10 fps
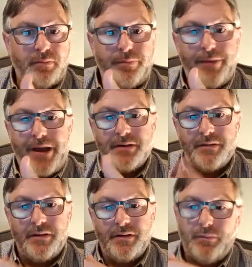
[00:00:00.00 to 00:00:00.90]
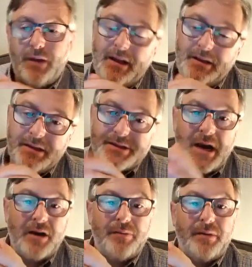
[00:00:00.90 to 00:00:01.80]
be, well, it's
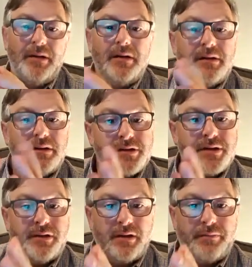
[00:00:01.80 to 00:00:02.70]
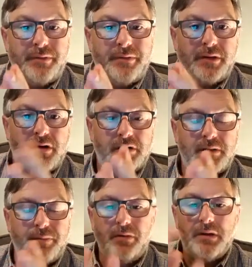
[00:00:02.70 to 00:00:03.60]
arguable because I think I remember I talked
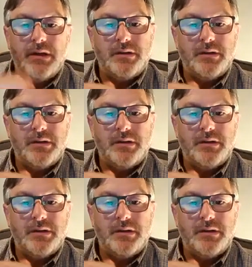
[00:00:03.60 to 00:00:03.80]
about